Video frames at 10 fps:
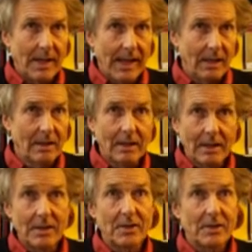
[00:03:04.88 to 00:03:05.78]

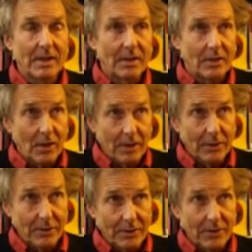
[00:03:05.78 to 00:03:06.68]
analyzed and
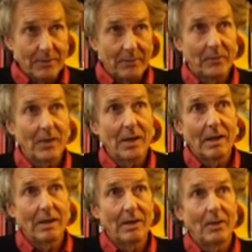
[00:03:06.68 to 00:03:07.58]
argued
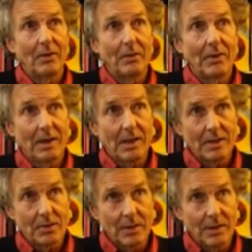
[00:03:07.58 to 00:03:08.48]
over the
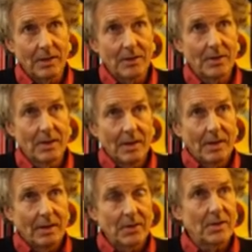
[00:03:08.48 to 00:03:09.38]
last 20 years,
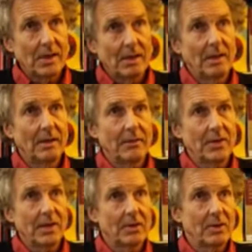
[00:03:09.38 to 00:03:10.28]
you'll see a lot of
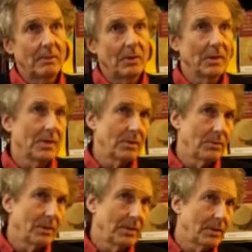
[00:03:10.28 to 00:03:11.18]
discussion about what's the
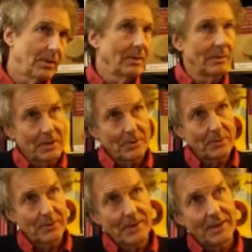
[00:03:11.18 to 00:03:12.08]
role of the court, what's the
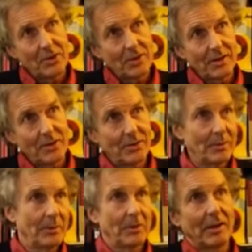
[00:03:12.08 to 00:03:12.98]
role of the legislature. Do
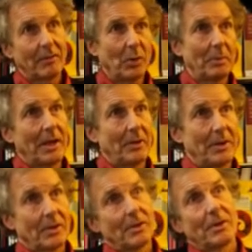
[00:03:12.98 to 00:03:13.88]
we want to give more power
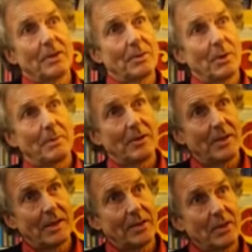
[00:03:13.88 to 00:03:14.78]
to courts, more power
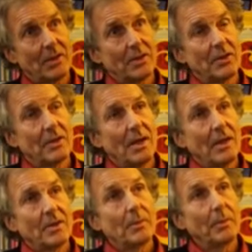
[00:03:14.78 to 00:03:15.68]
to legislatures?
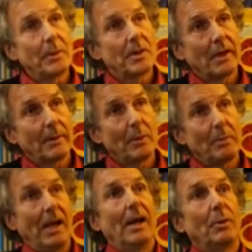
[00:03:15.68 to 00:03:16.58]
So when we talk about
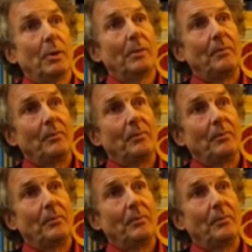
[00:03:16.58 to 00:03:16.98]
power,